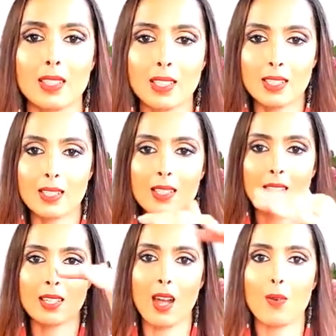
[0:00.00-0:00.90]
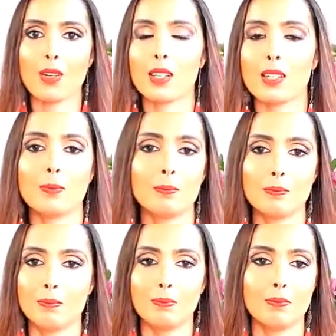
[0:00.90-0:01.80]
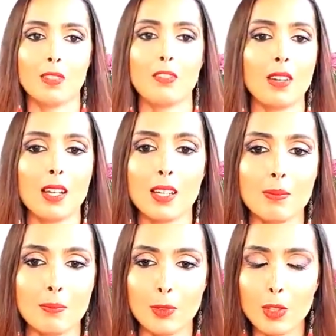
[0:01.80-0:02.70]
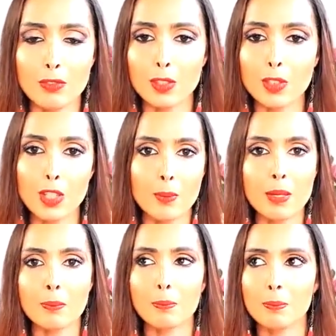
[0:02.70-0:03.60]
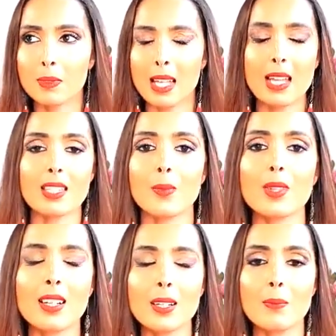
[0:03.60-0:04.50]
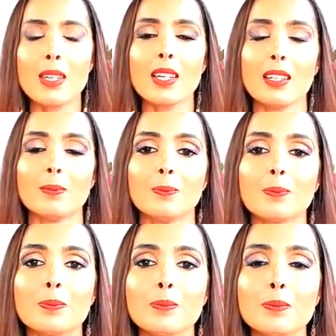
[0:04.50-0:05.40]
This is just our divine, beautiful human dance that we're here to be in.